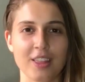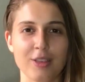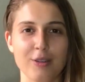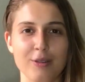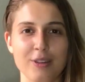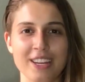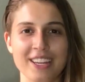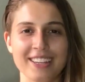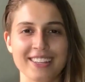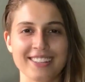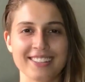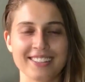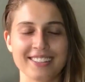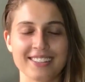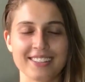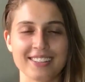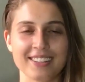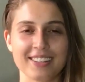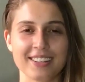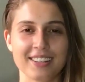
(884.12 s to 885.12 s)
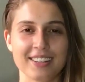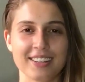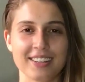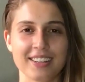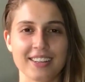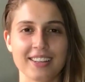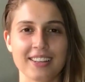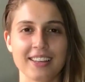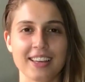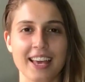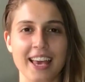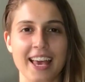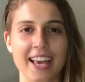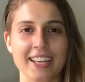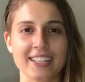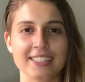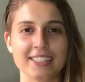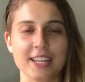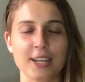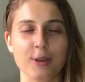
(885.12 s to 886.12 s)
3.
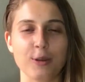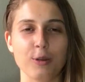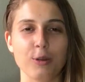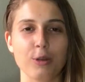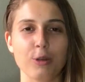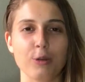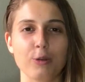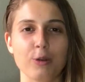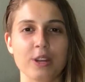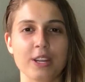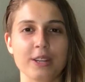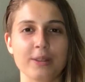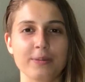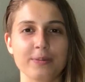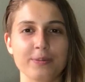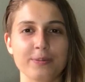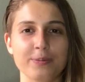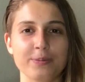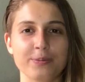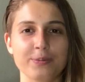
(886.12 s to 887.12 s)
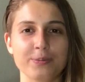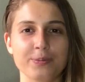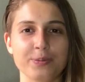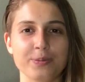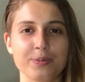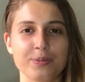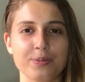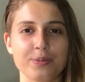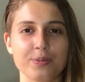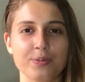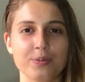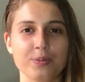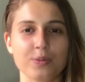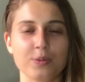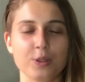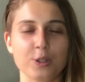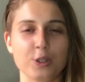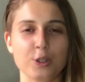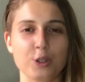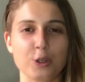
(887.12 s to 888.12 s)
Exhale, 3,
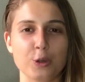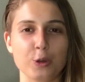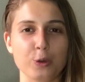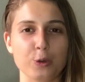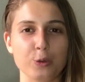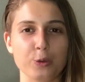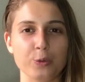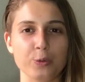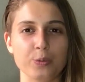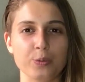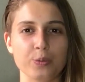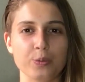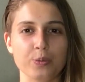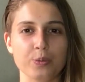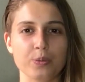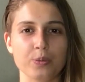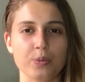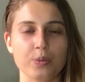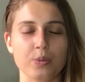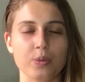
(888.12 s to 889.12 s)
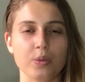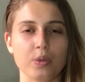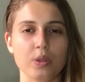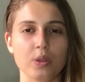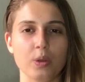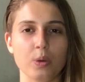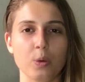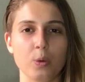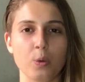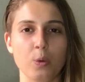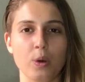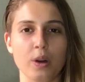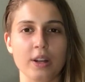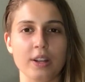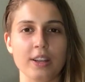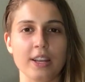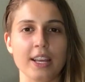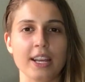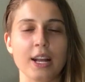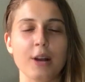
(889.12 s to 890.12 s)
2,
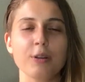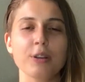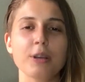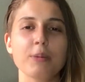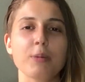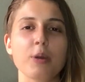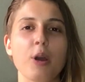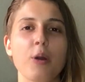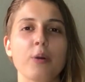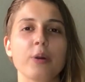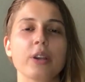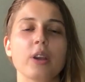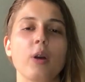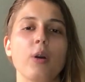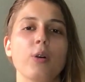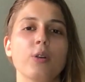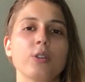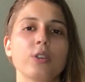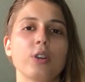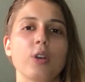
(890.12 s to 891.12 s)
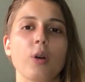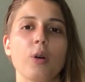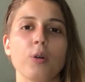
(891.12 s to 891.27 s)
1. And I'll keep going on your